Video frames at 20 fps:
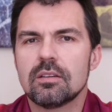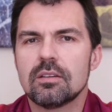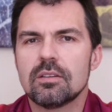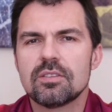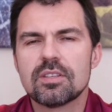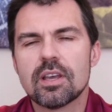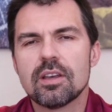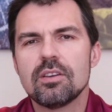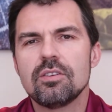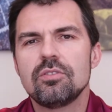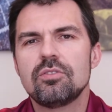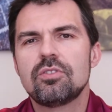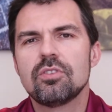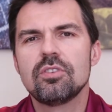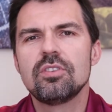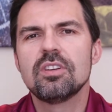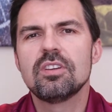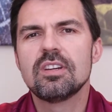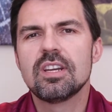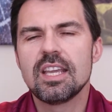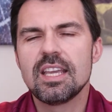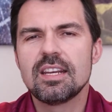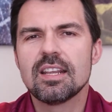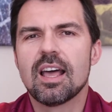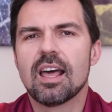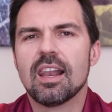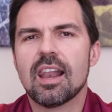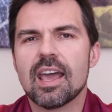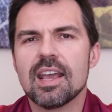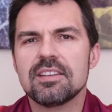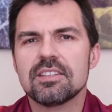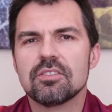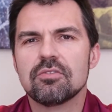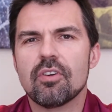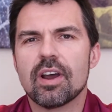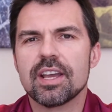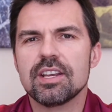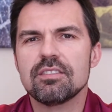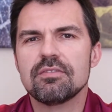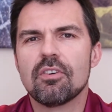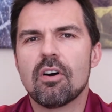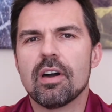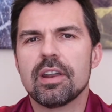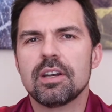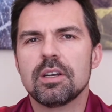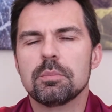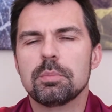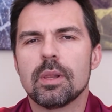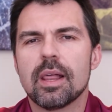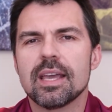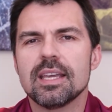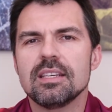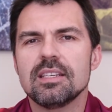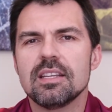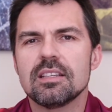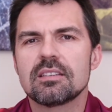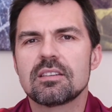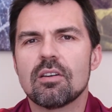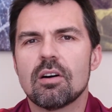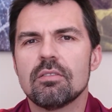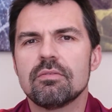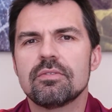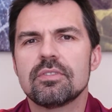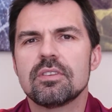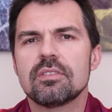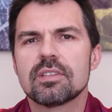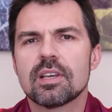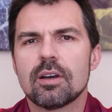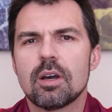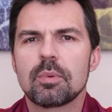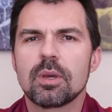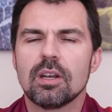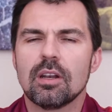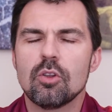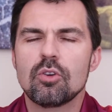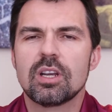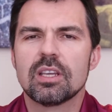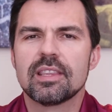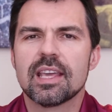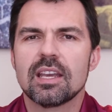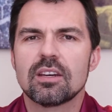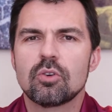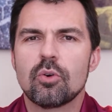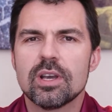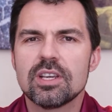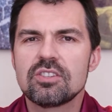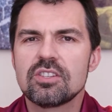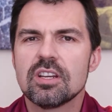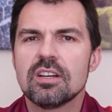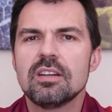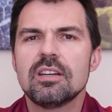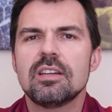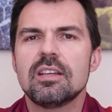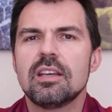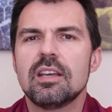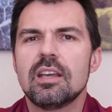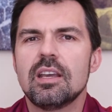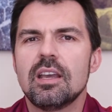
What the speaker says: So do you need a laser rangefinder to play disc golf? So I'm going to look at that question.